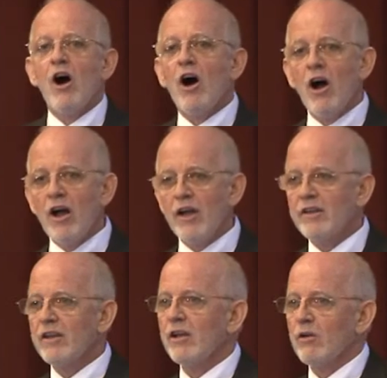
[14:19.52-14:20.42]

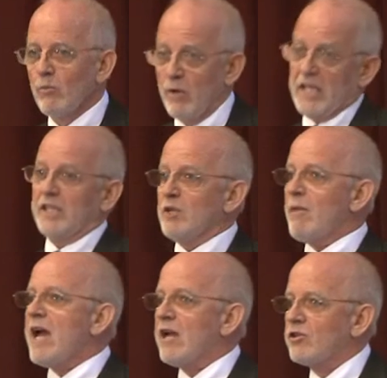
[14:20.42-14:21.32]
on winning the
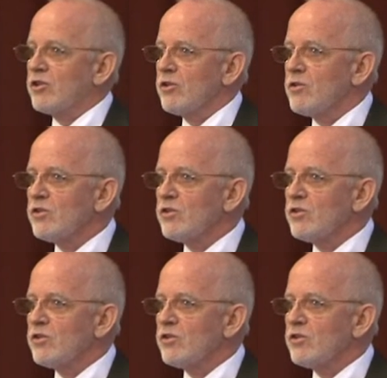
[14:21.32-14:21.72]
match.